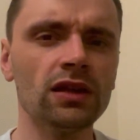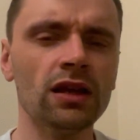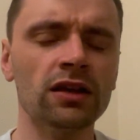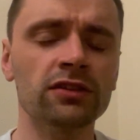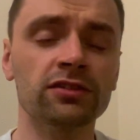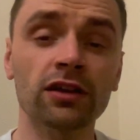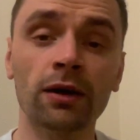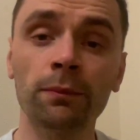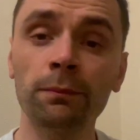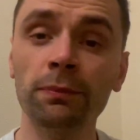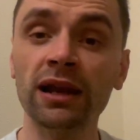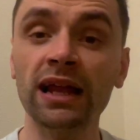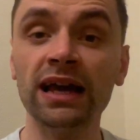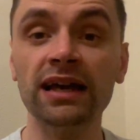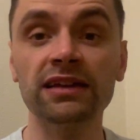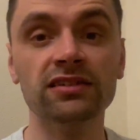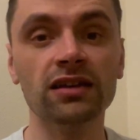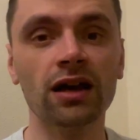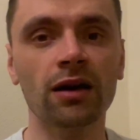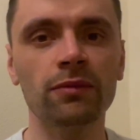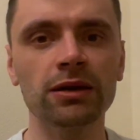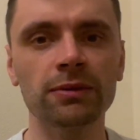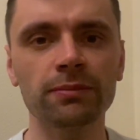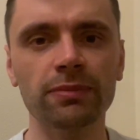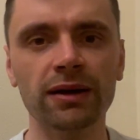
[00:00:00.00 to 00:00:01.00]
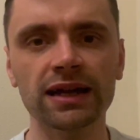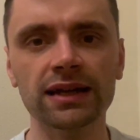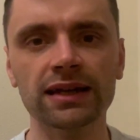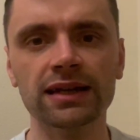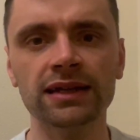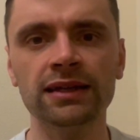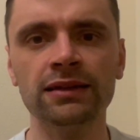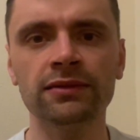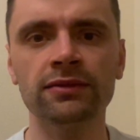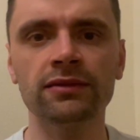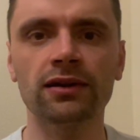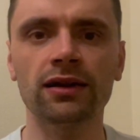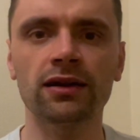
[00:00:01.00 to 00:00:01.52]
Some players coming back
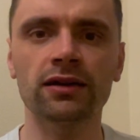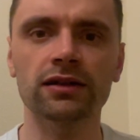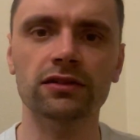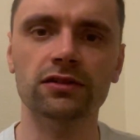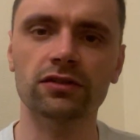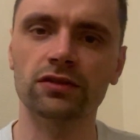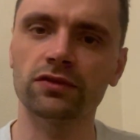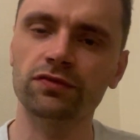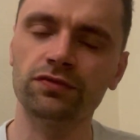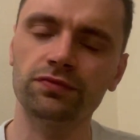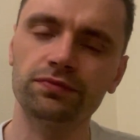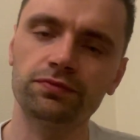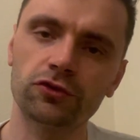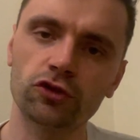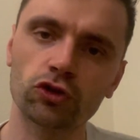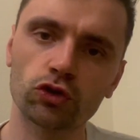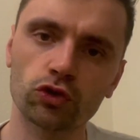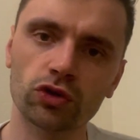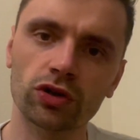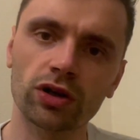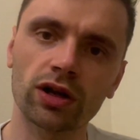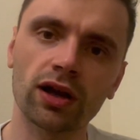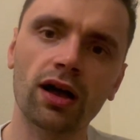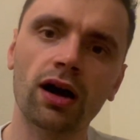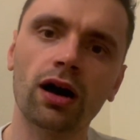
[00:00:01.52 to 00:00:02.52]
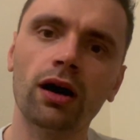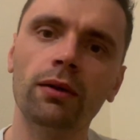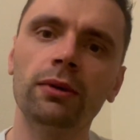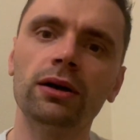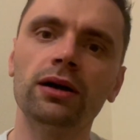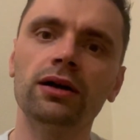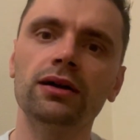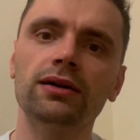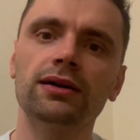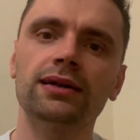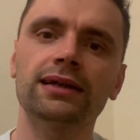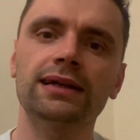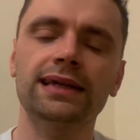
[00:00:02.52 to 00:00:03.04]
in, the likes of Jordan
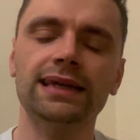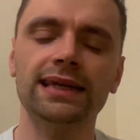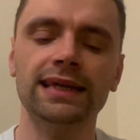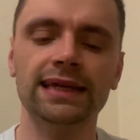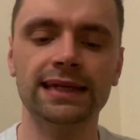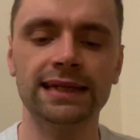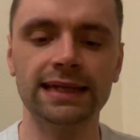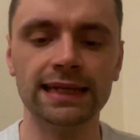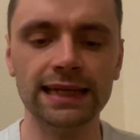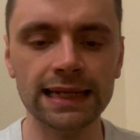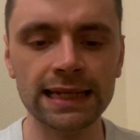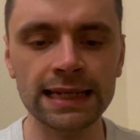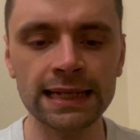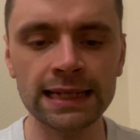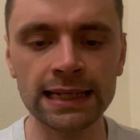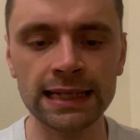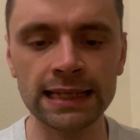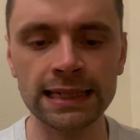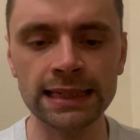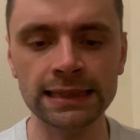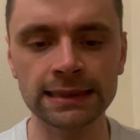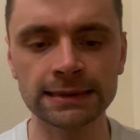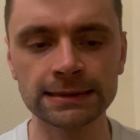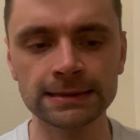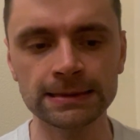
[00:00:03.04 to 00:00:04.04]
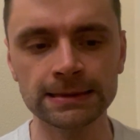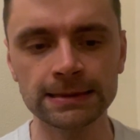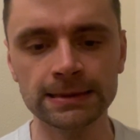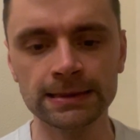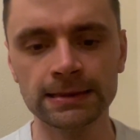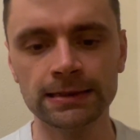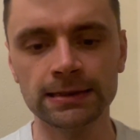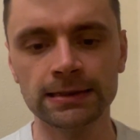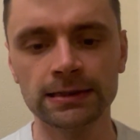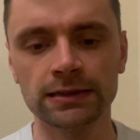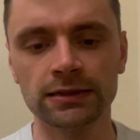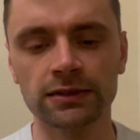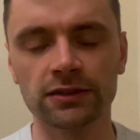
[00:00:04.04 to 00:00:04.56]
Lama and Cian Healy.
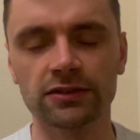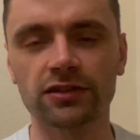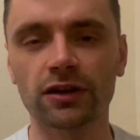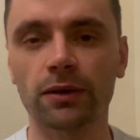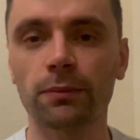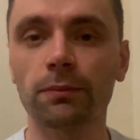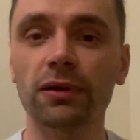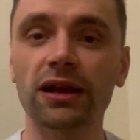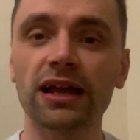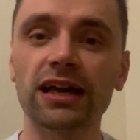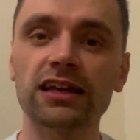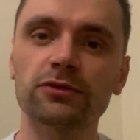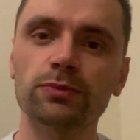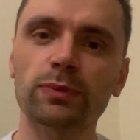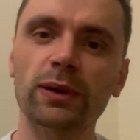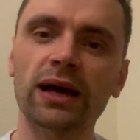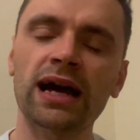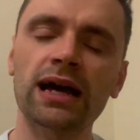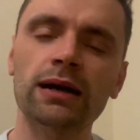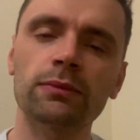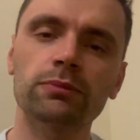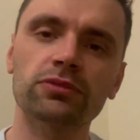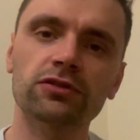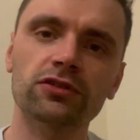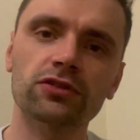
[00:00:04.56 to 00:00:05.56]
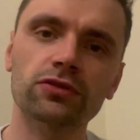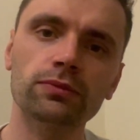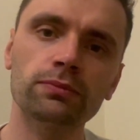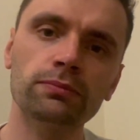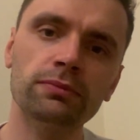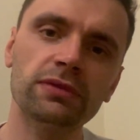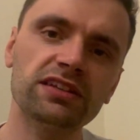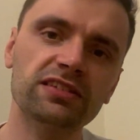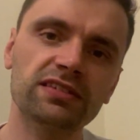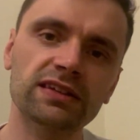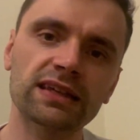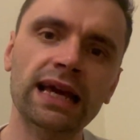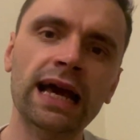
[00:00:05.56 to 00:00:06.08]
Some players perhaps
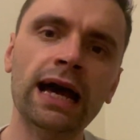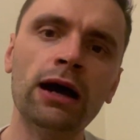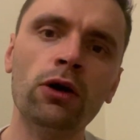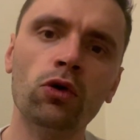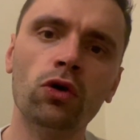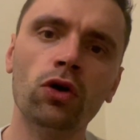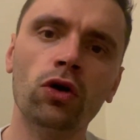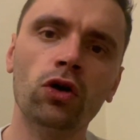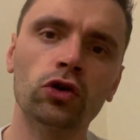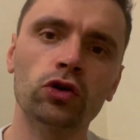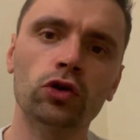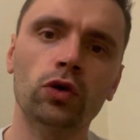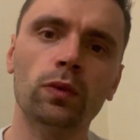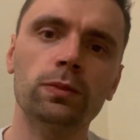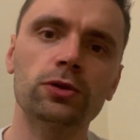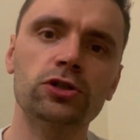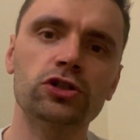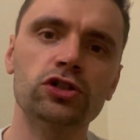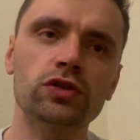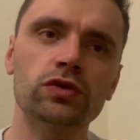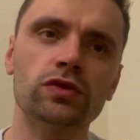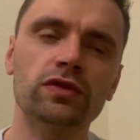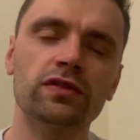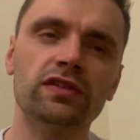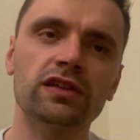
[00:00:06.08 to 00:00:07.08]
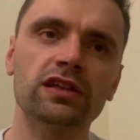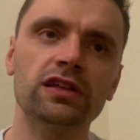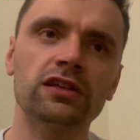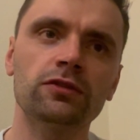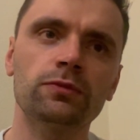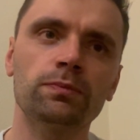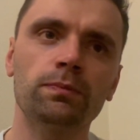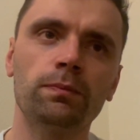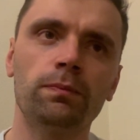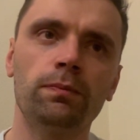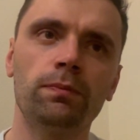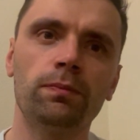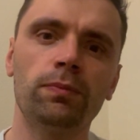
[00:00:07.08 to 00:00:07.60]
missing out on opportunities.
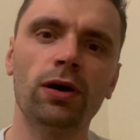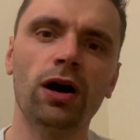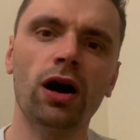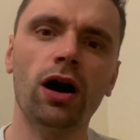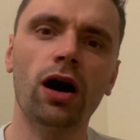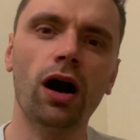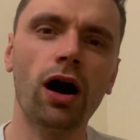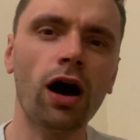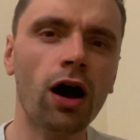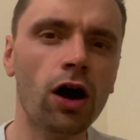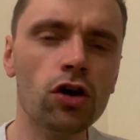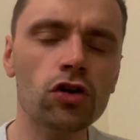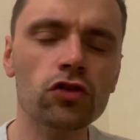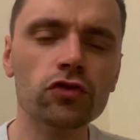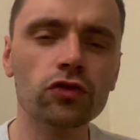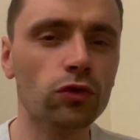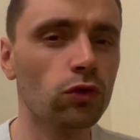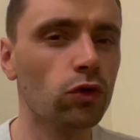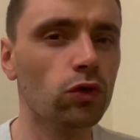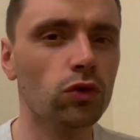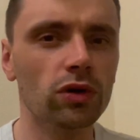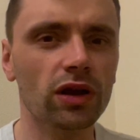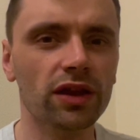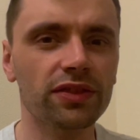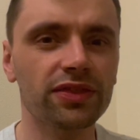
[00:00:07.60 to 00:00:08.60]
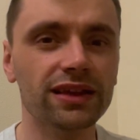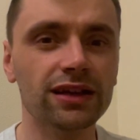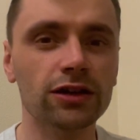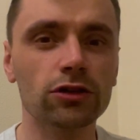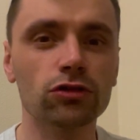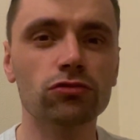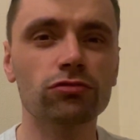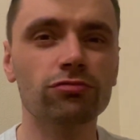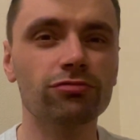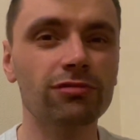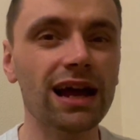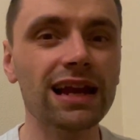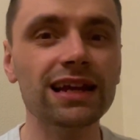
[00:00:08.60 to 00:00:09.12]
But overall, I think a
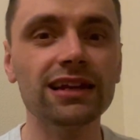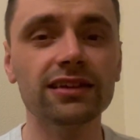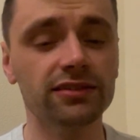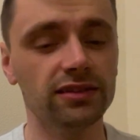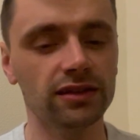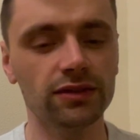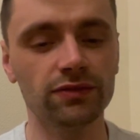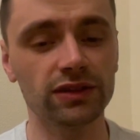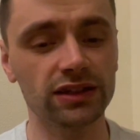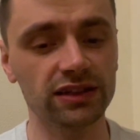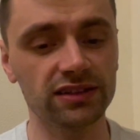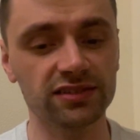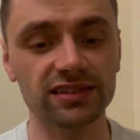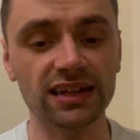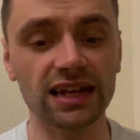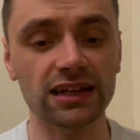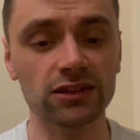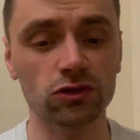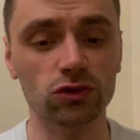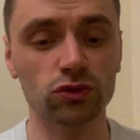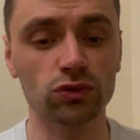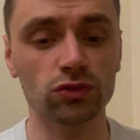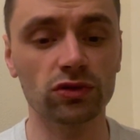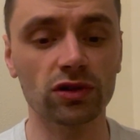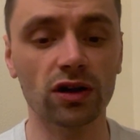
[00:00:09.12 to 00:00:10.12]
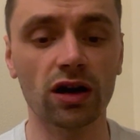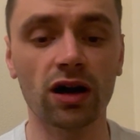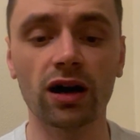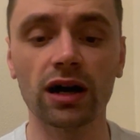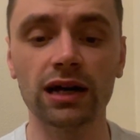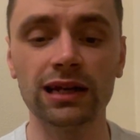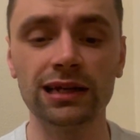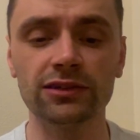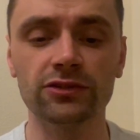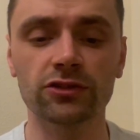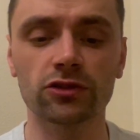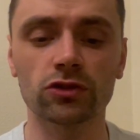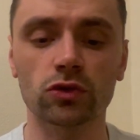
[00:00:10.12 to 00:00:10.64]
relatively settled
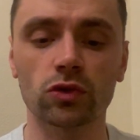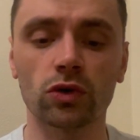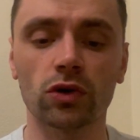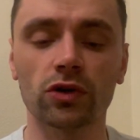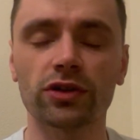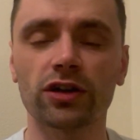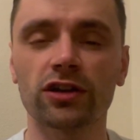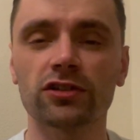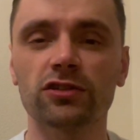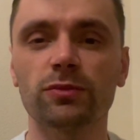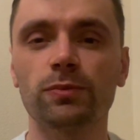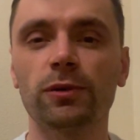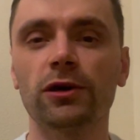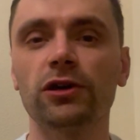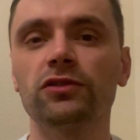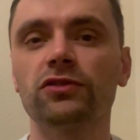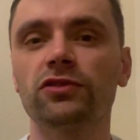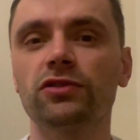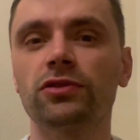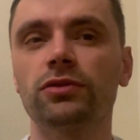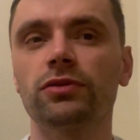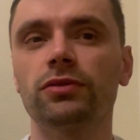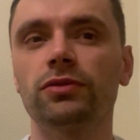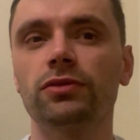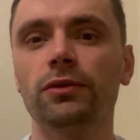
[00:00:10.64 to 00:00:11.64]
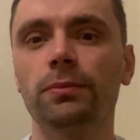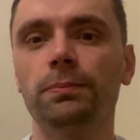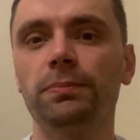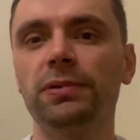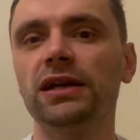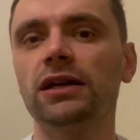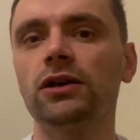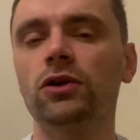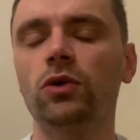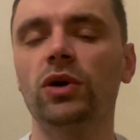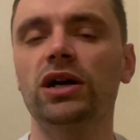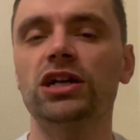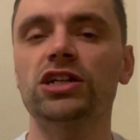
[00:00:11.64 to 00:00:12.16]
Ireland squad. I suppose the
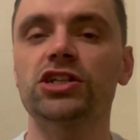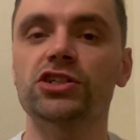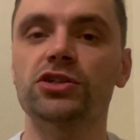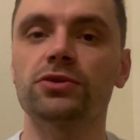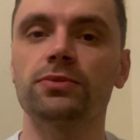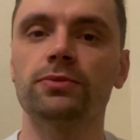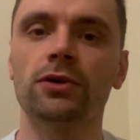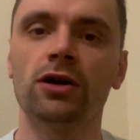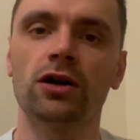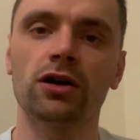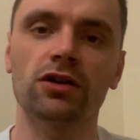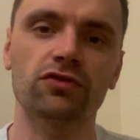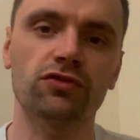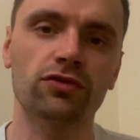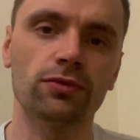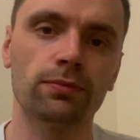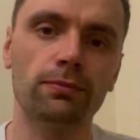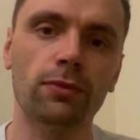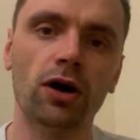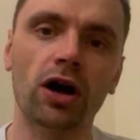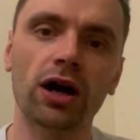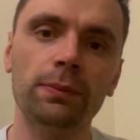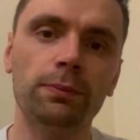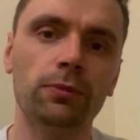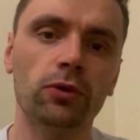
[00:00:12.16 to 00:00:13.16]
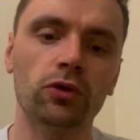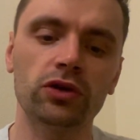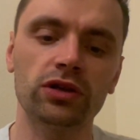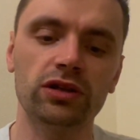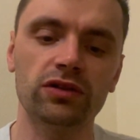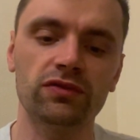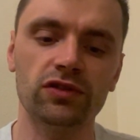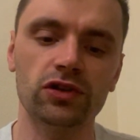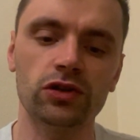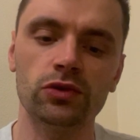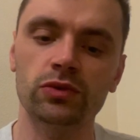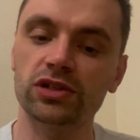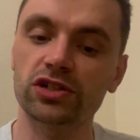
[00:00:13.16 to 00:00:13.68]
big question mark from my point
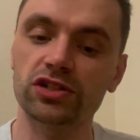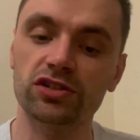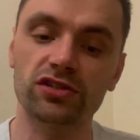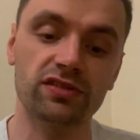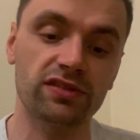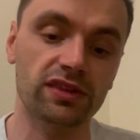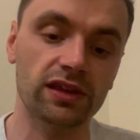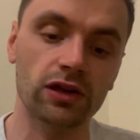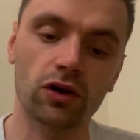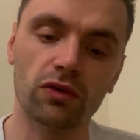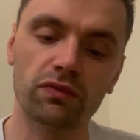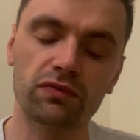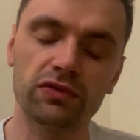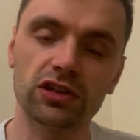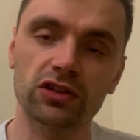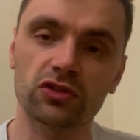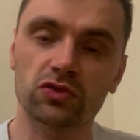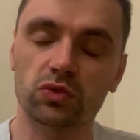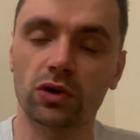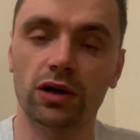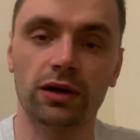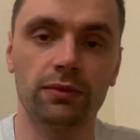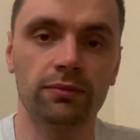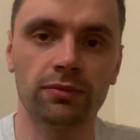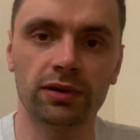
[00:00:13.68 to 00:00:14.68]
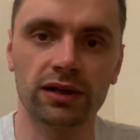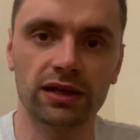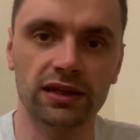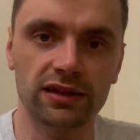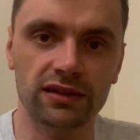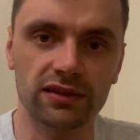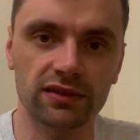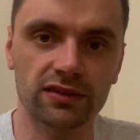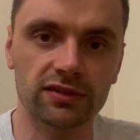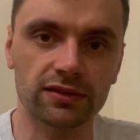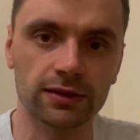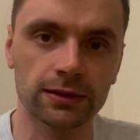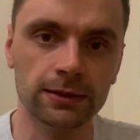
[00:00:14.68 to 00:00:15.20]
of view, which is the obvious one, but
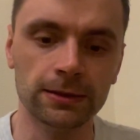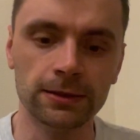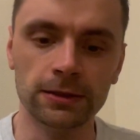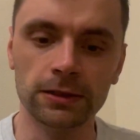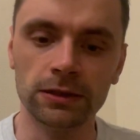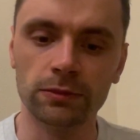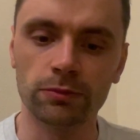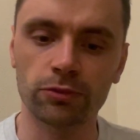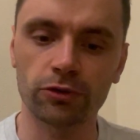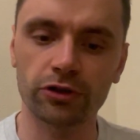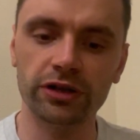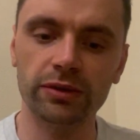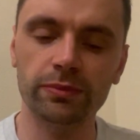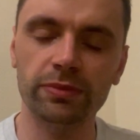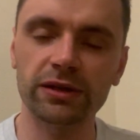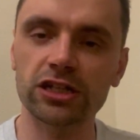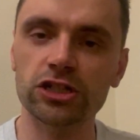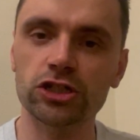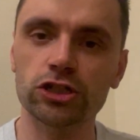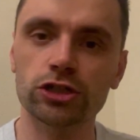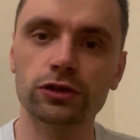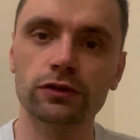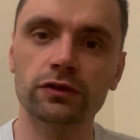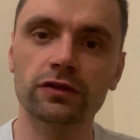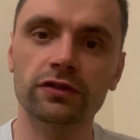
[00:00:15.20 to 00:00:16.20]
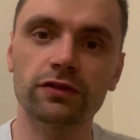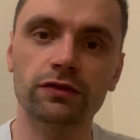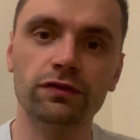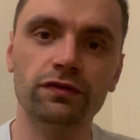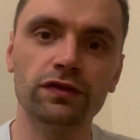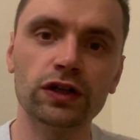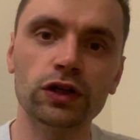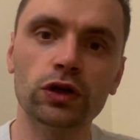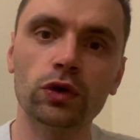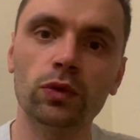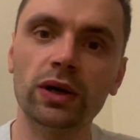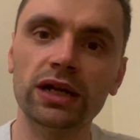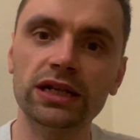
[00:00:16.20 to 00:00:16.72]
it's pretty big shoes to
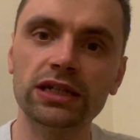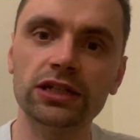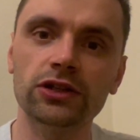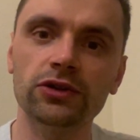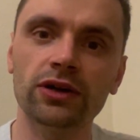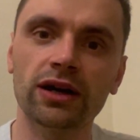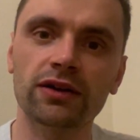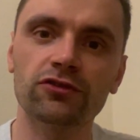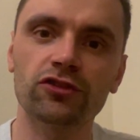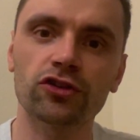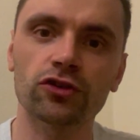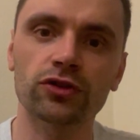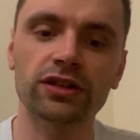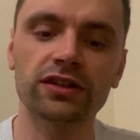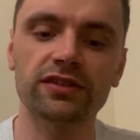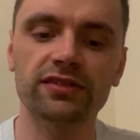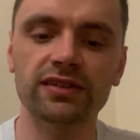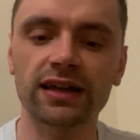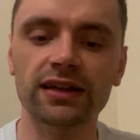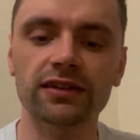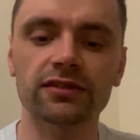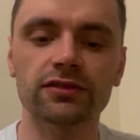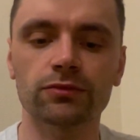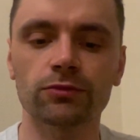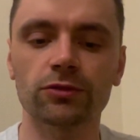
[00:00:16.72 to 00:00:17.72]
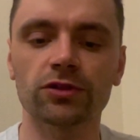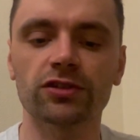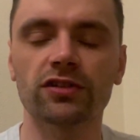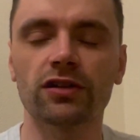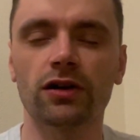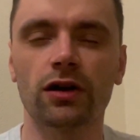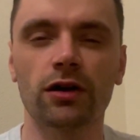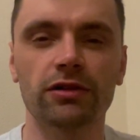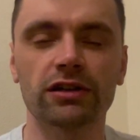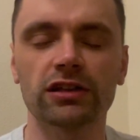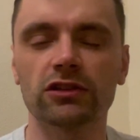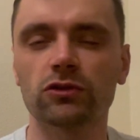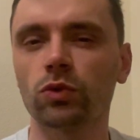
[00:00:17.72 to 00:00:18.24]
fill when you have Johnny Sexton
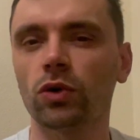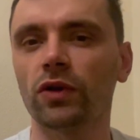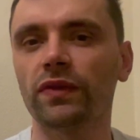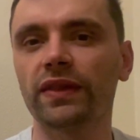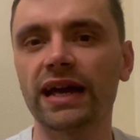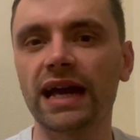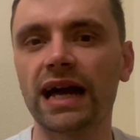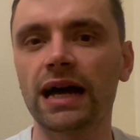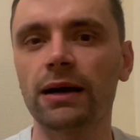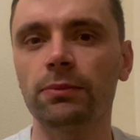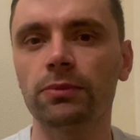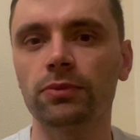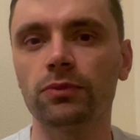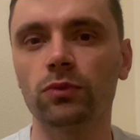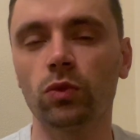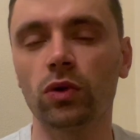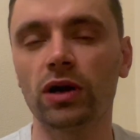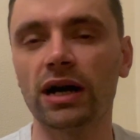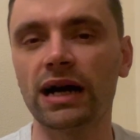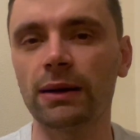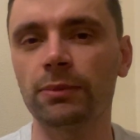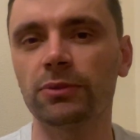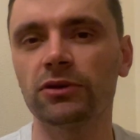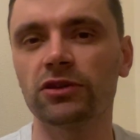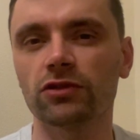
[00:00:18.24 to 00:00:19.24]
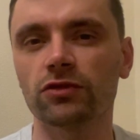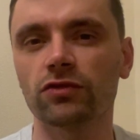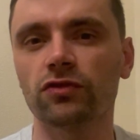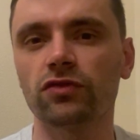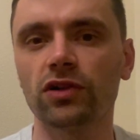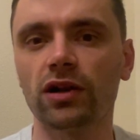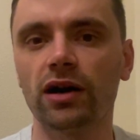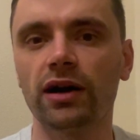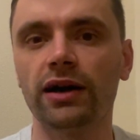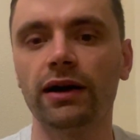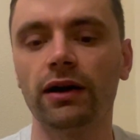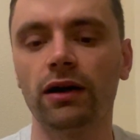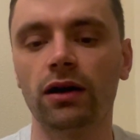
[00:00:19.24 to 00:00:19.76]
retiring, is what happens at
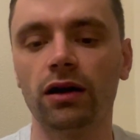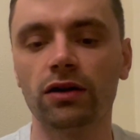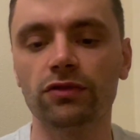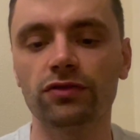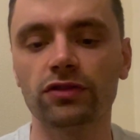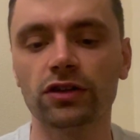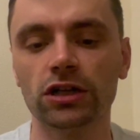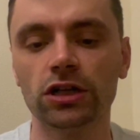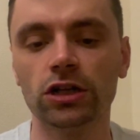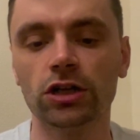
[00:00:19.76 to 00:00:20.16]
fly half.